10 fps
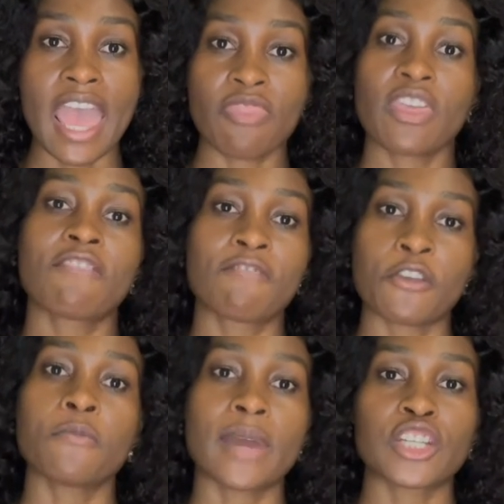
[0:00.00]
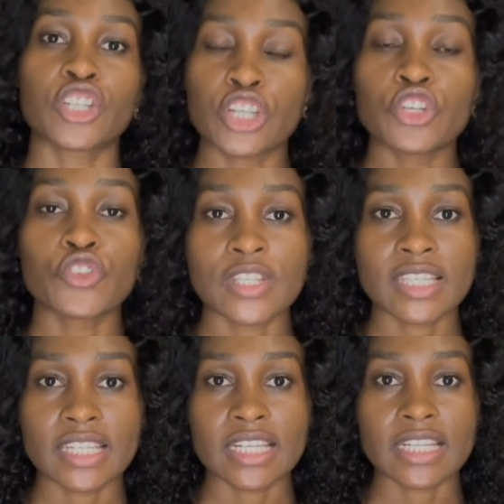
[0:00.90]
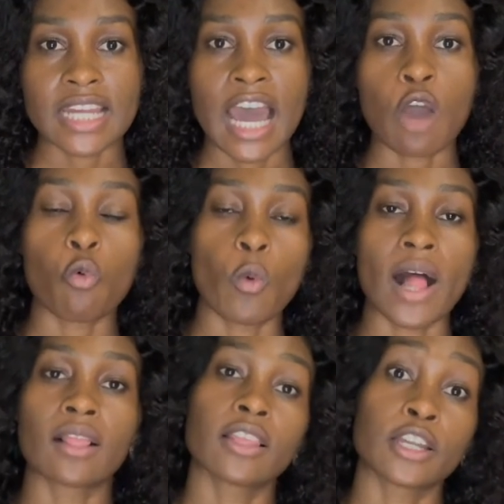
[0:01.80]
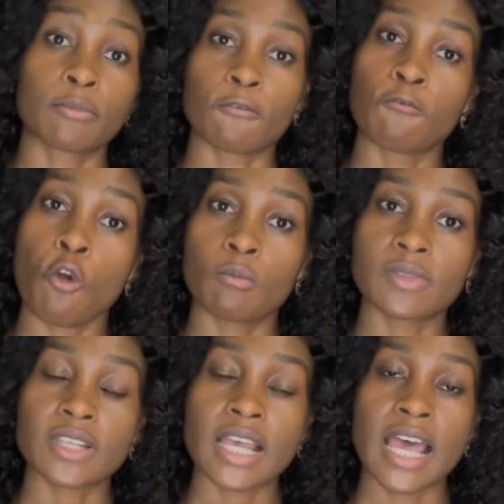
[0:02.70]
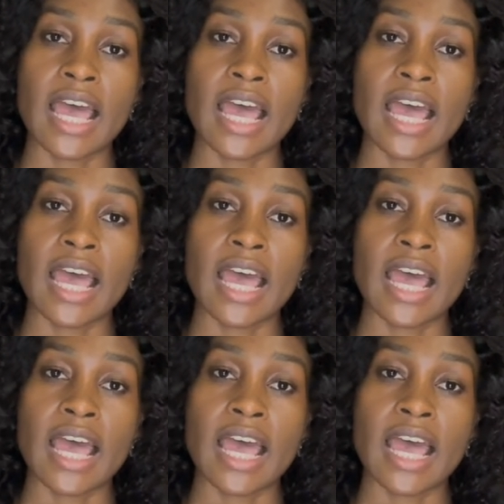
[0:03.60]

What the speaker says: and they're very much interested in how well it performs.